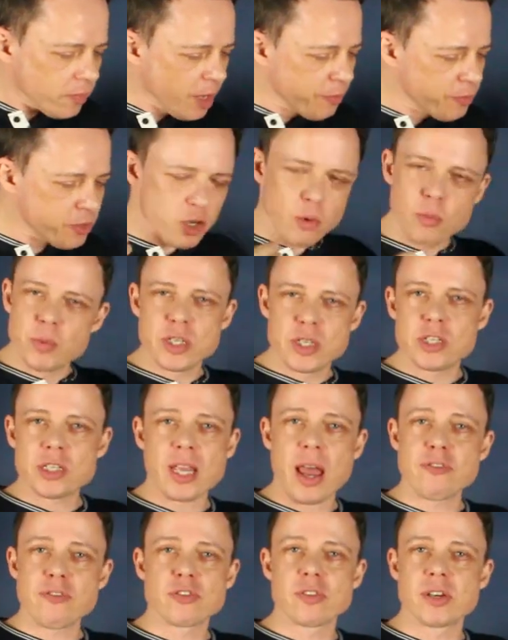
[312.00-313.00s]
so we just
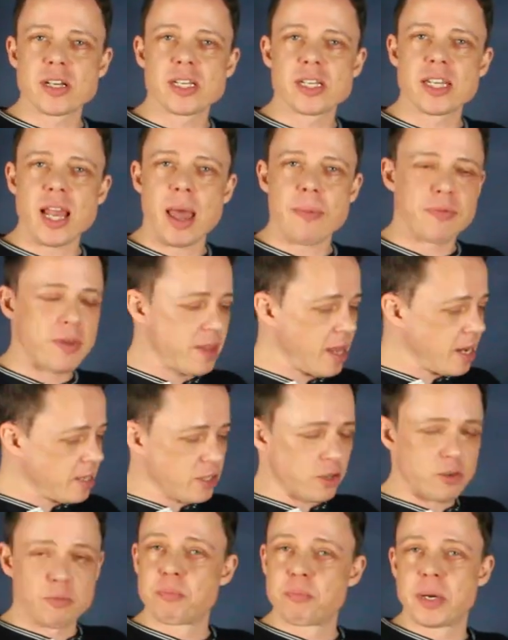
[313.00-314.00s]
have to accept that that's a
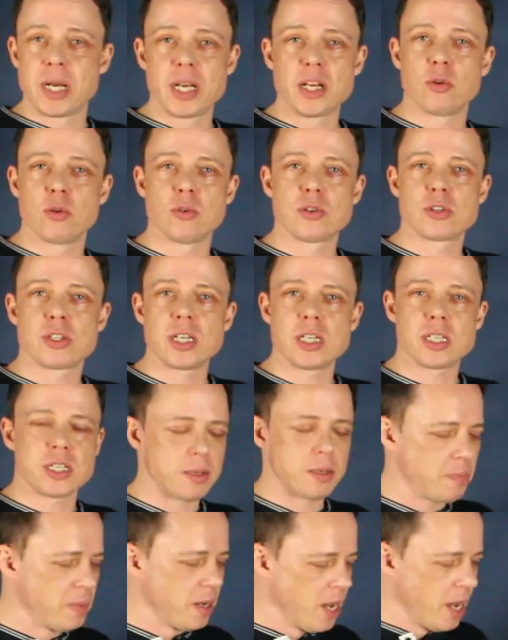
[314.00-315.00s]
pretty cool
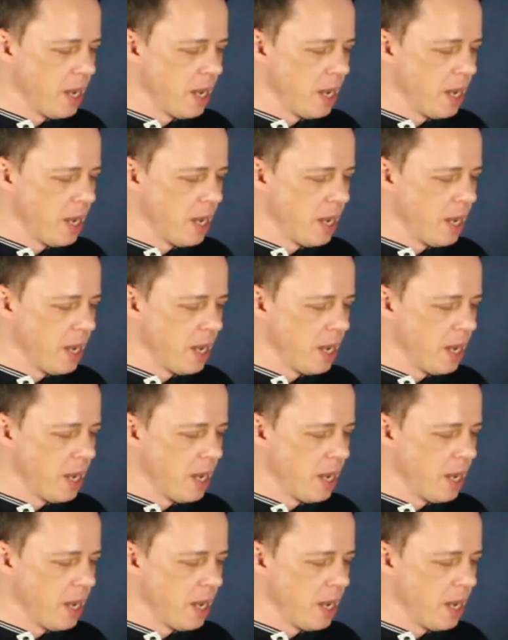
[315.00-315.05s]
system.